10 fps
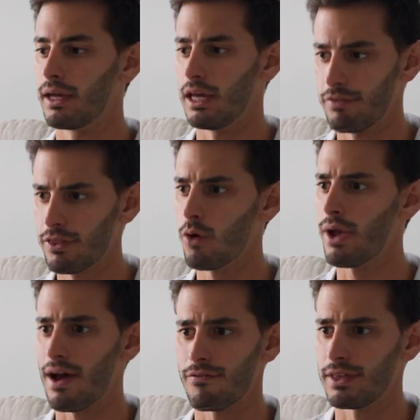Even though we
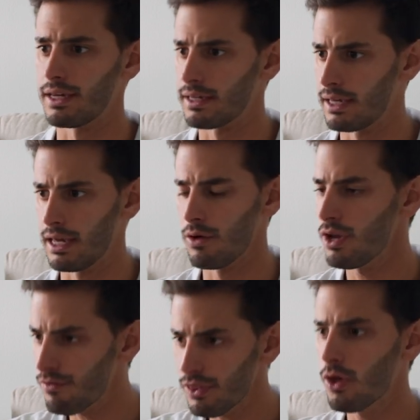have the
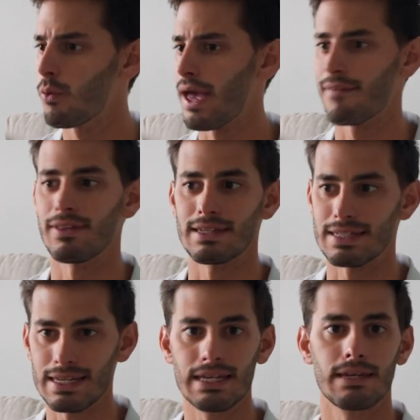
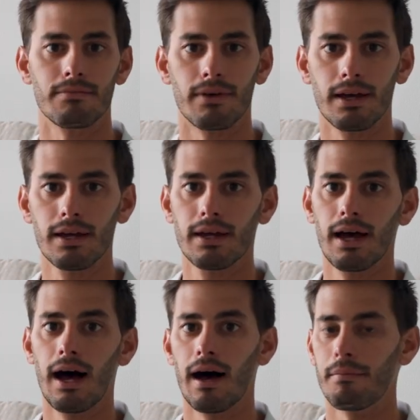team,
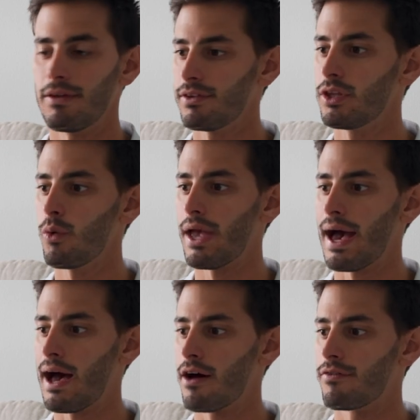even though we
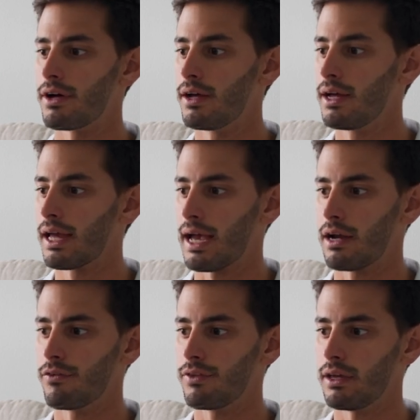have kind
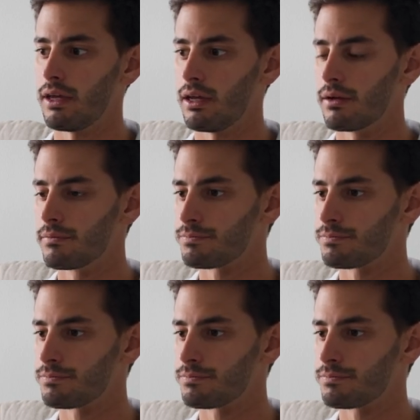of the